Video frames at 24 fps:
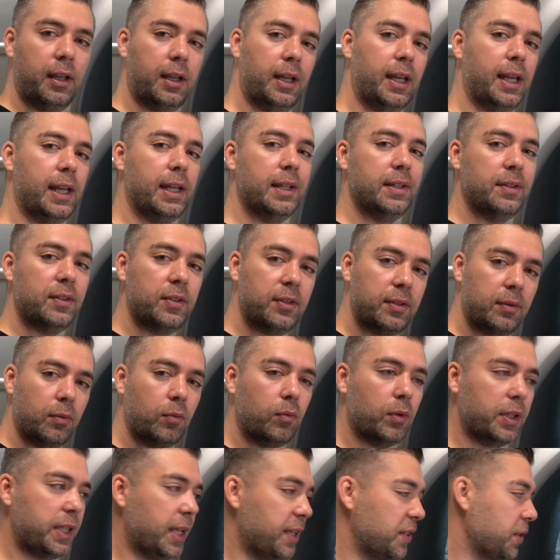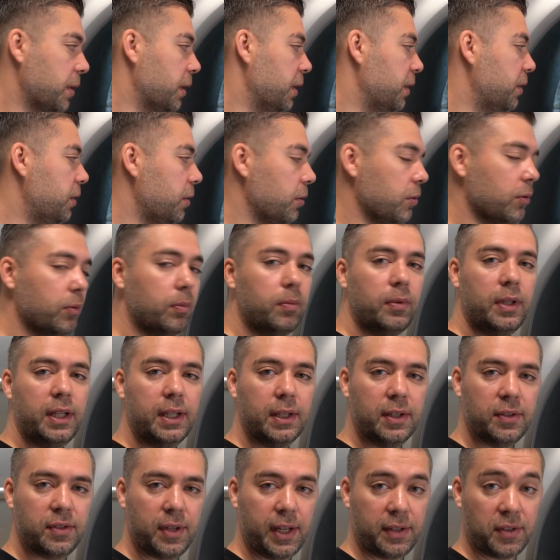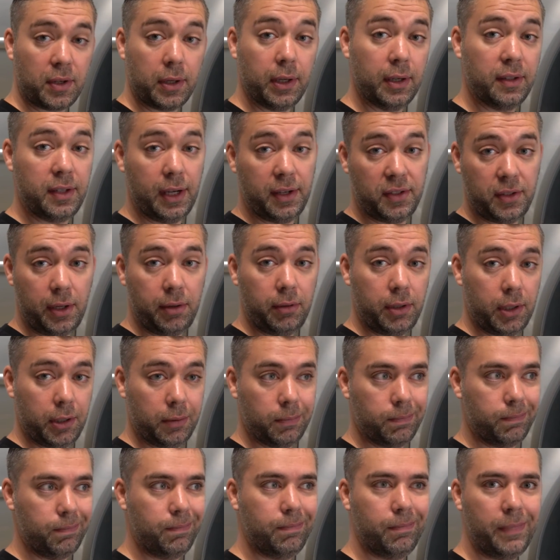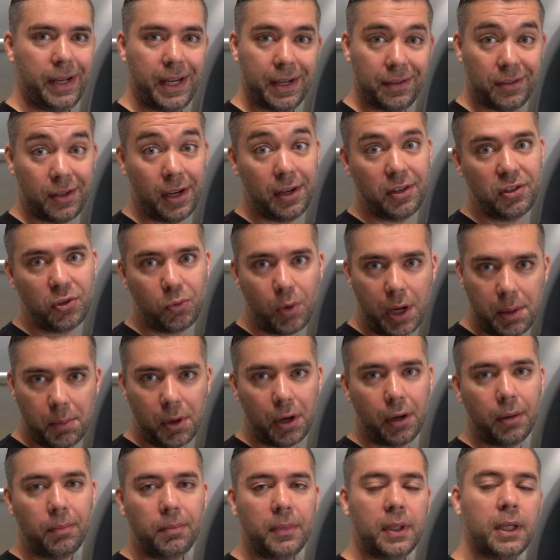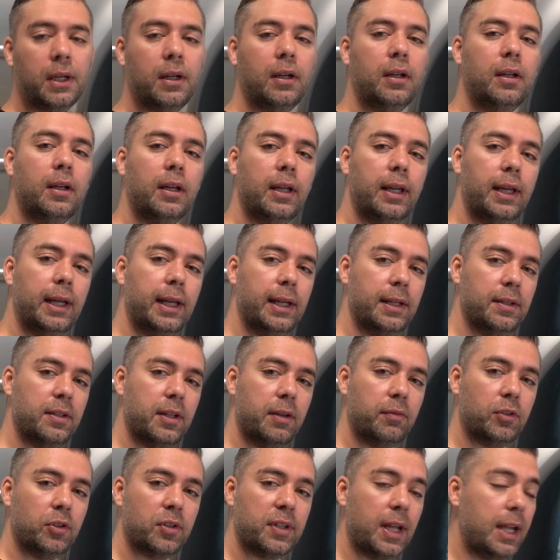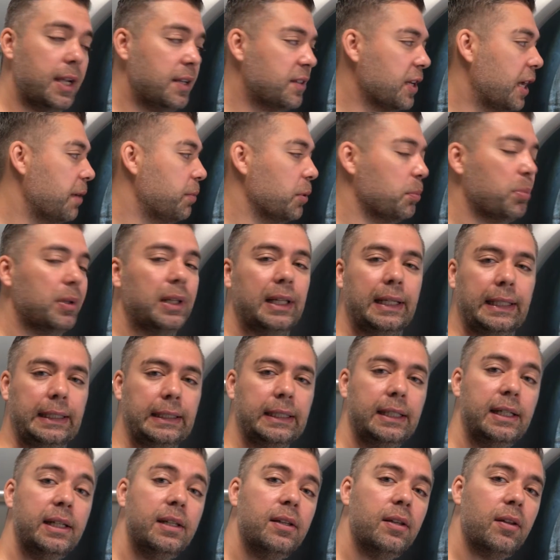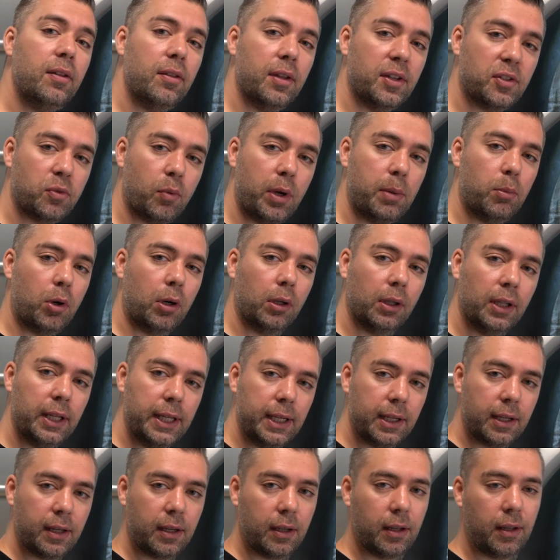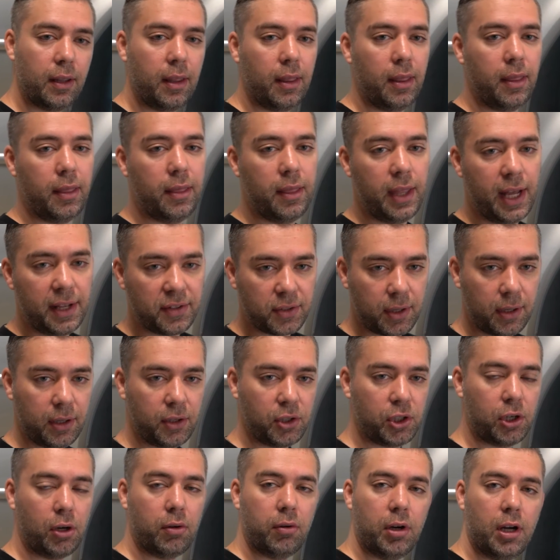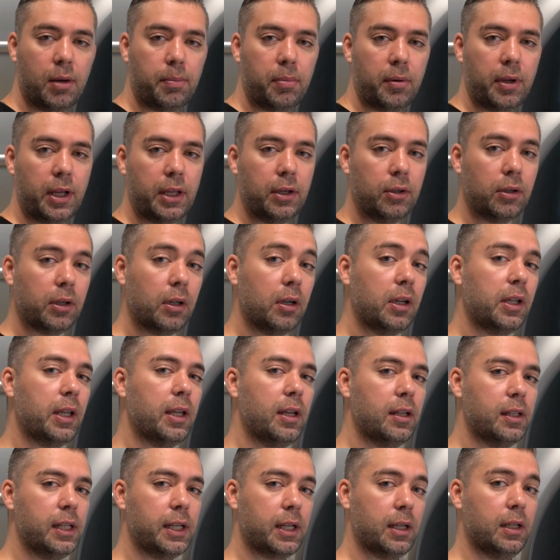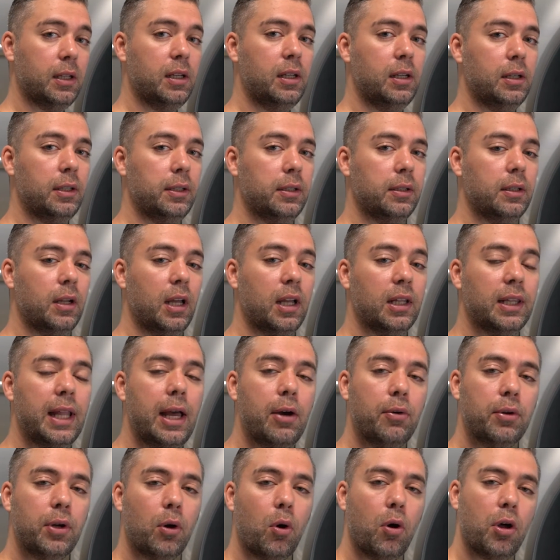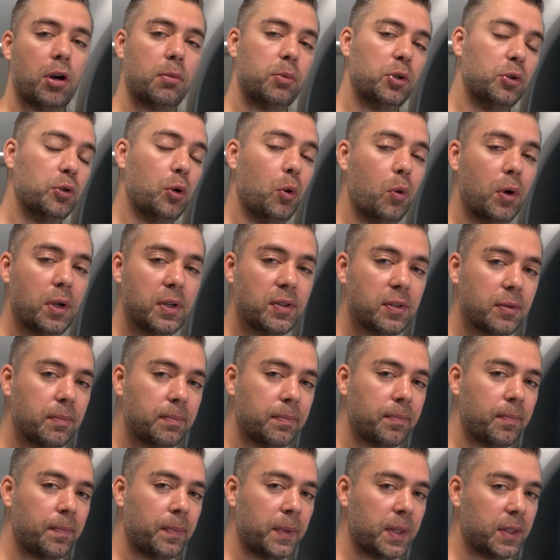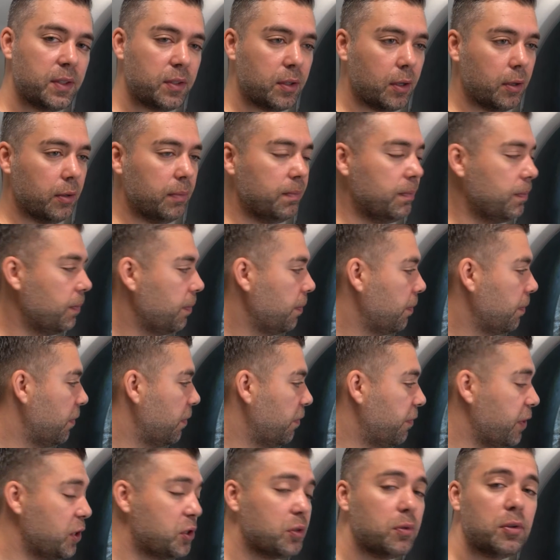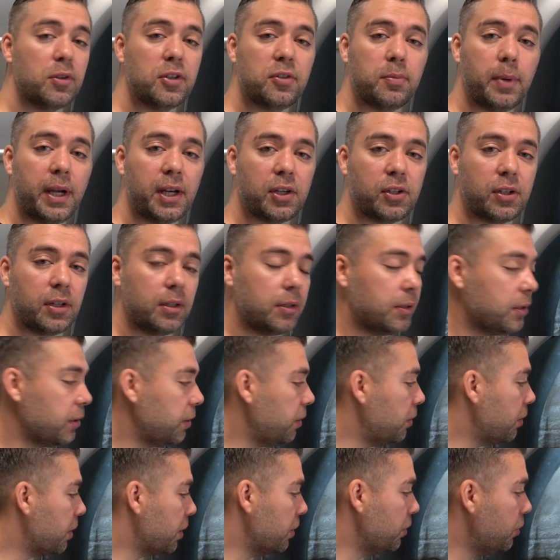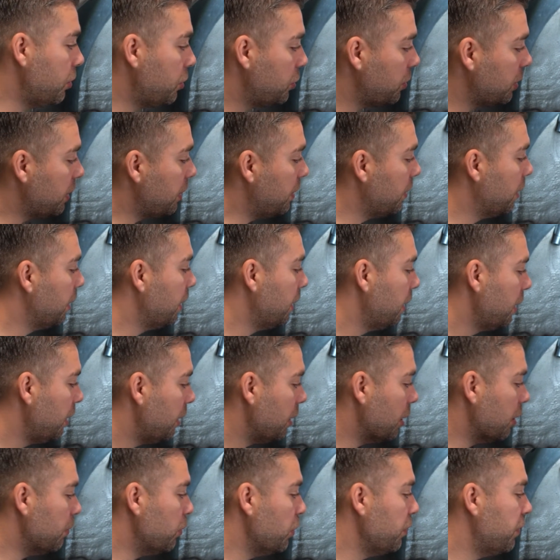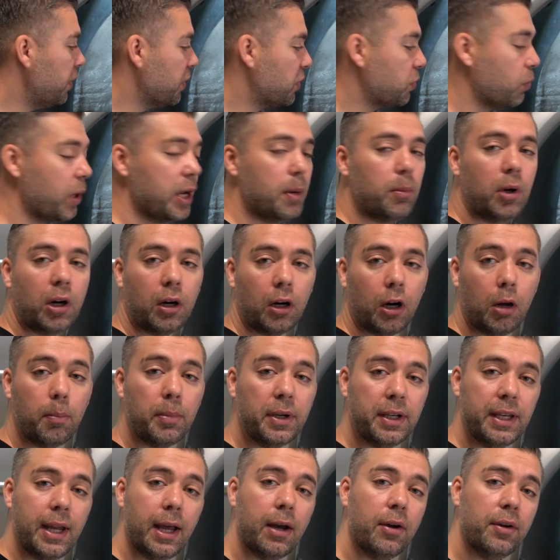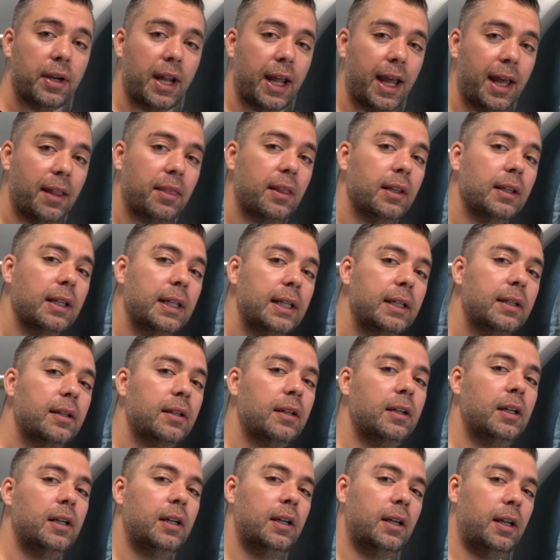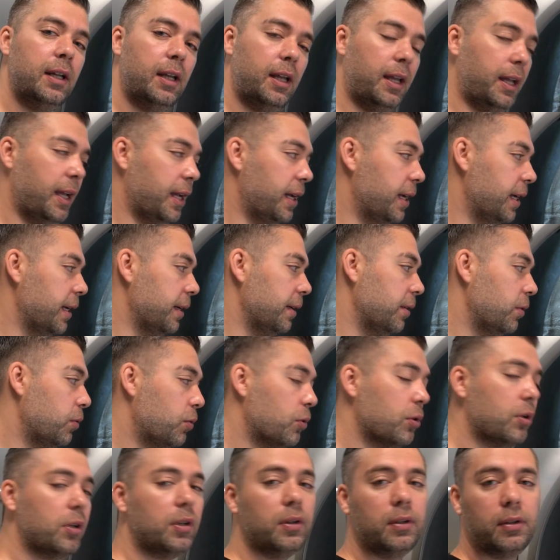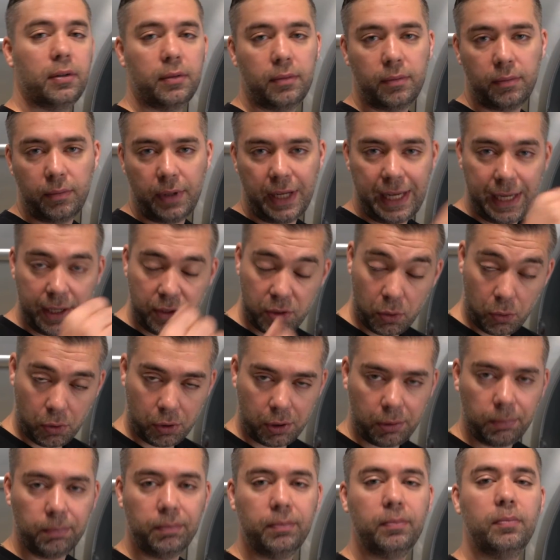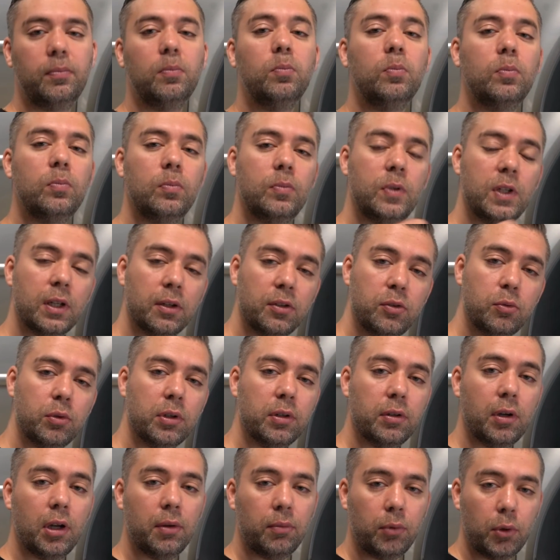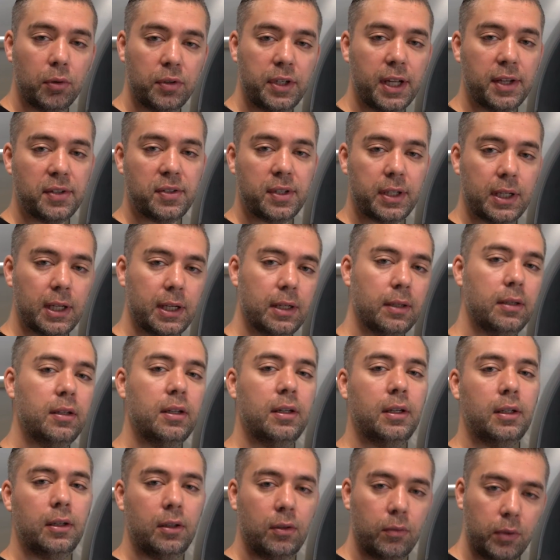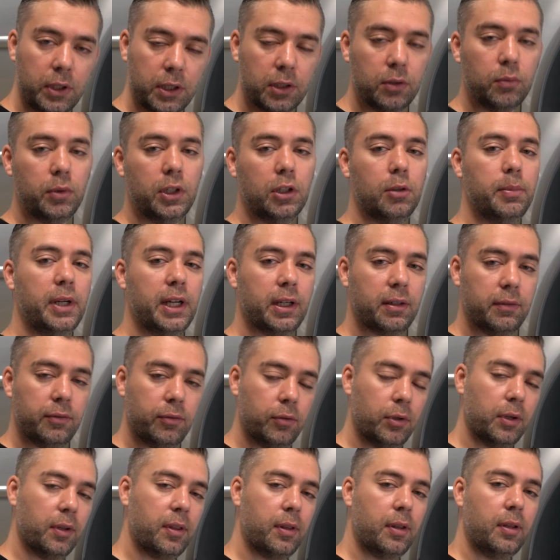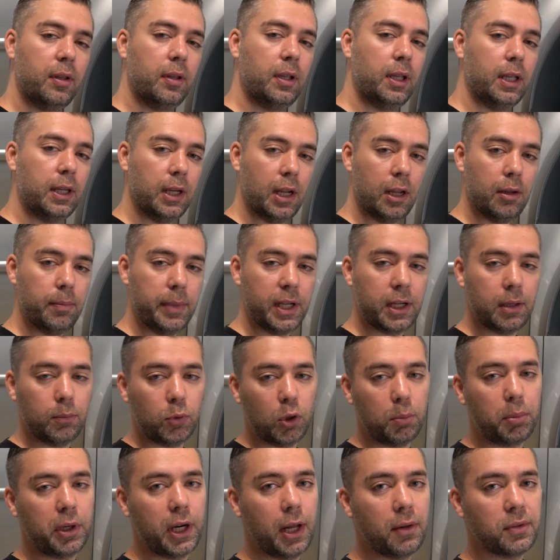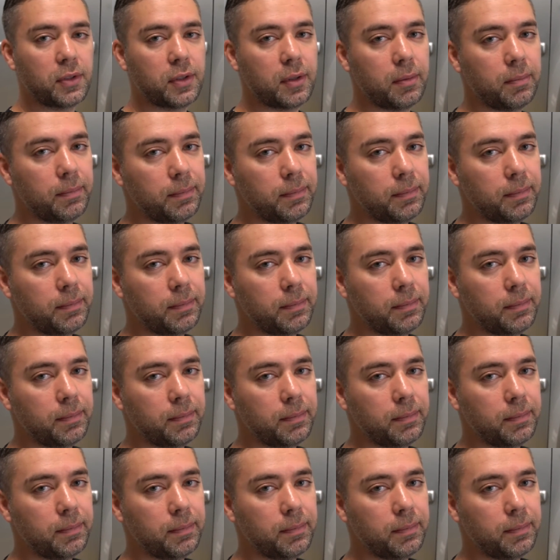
And what that's gonna do is that's gonna test out your anti-sway bar. And if there's any type of play in the sway bar link, that's gonna show up and you're gonna get like a loud audible noise. So visual inspection, you can usually move the sway bar up and down at the link or do a road test again, wiggle the wheel back and forth, and that'll make it more pronounced.